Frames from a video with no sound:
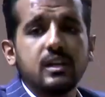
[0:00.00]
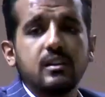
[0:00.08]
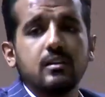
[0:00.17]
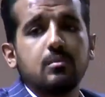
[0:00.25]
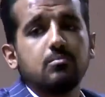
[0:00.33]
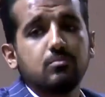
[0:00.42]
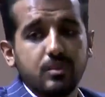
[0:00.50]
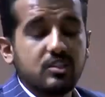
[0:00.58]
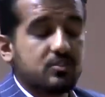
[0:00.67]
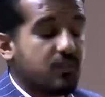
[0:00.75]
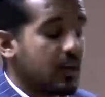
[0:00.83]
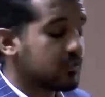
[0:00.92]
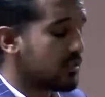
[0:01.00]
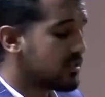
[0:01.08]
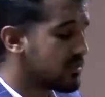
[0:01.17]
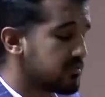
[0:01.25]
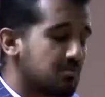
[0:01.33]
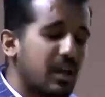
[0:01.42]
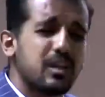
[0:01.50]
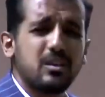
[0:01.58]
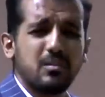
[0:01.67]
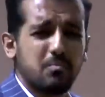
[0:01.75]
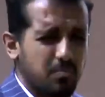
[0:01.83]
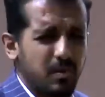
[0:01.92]
local risk factors
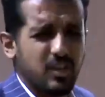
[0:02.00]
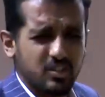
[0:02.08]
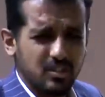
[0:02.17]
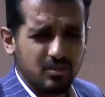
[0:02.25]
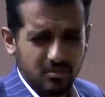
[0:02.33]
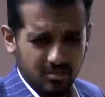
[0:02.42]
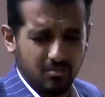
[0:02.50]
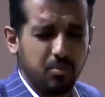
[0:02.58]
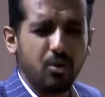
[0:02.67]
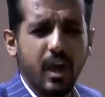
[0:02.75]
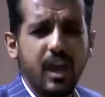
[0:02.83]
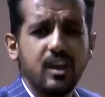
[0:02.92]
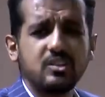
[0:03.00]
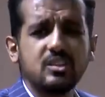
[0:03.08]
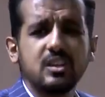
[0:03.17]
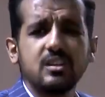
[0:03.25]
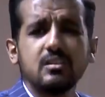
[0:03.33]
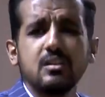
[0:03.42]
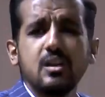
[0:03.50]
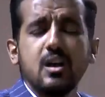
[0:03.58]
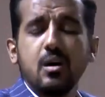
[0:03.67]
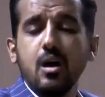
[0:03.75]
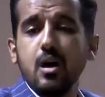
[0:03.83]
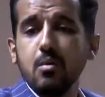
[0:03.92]
like patient, poor hygiene,
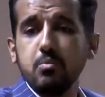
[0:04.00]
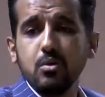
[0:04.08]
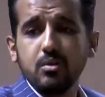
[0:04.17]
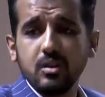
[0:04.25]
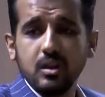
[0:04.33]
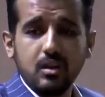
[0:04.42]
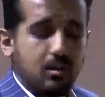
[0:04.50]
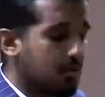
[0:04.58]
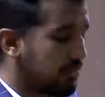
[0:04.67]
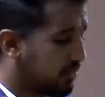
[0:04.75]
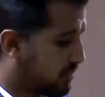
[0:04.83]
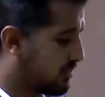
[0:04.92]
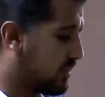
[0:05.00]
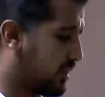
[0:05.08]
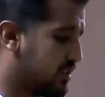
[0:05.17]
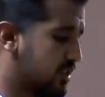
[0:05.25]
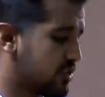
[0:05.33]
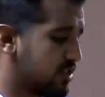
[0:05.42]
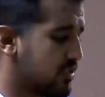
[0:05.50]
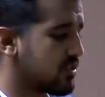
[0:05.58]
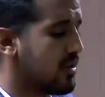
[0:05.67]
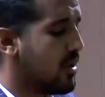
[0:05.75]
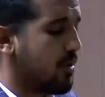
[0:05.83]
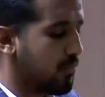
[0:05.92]
poor
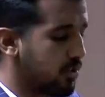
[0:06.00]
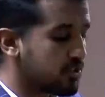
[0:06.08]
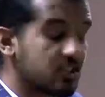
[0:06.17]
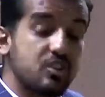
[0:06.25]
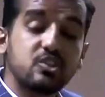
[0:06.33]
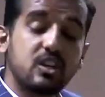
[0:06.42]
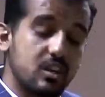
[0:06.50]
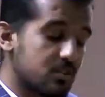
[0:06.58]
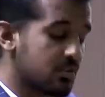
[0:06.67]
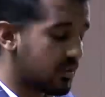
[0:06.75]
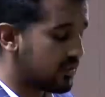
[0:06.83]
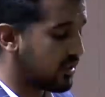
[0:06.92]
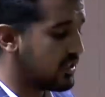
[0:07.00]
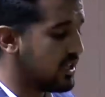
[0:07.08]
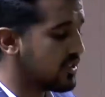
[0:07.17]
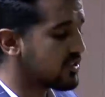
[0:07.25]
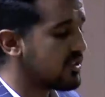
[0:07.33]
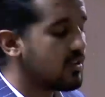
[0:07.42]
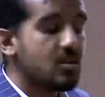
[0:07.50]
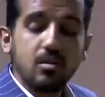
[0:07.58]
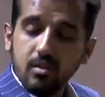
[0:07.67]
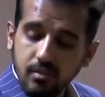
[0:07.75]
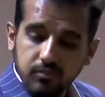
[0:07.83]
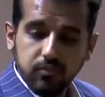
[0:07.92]
technicians, poor surgical techniques,
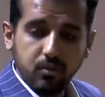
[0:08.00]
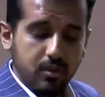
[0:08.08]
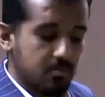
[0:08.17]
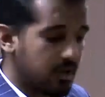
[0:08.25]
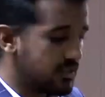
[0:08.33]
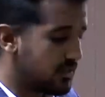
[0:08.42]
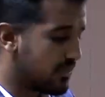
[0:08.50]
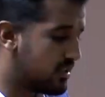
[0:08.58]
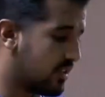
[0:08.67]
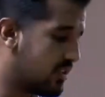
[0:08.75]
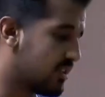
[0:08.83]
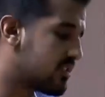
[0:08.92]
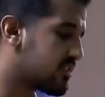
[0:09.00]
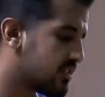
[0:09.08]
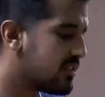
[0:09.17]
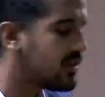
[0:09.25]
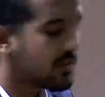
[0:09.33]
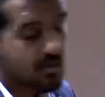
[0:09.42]
foreign body materials,